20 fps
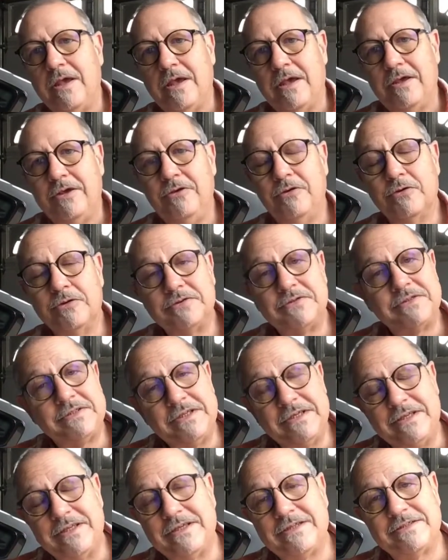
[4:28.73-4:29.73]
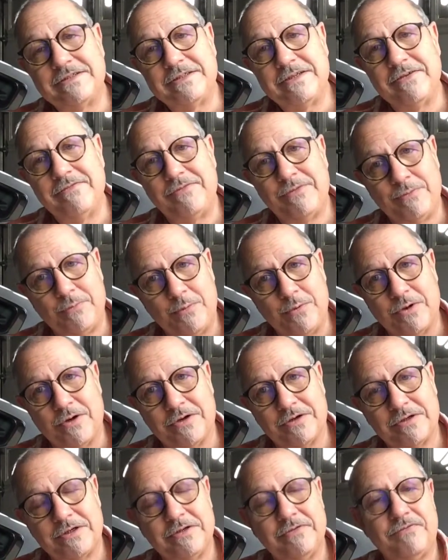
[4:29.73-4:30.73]
you'll see this if it
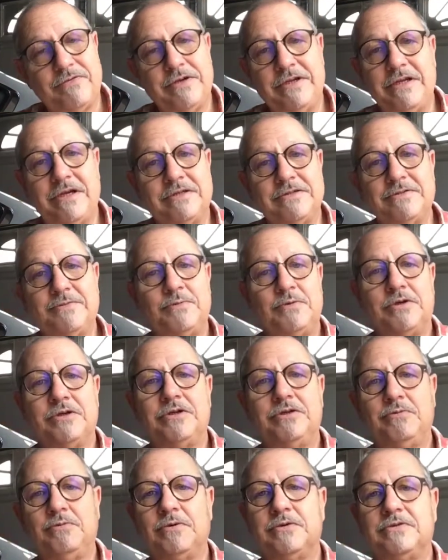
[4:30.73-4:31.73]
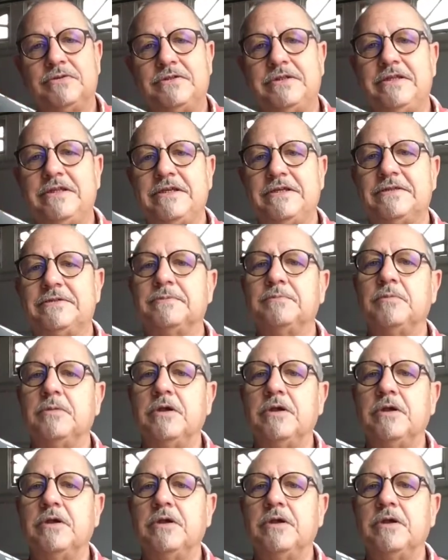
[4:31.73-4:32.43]
worked. If it doesn't work, you won't see this.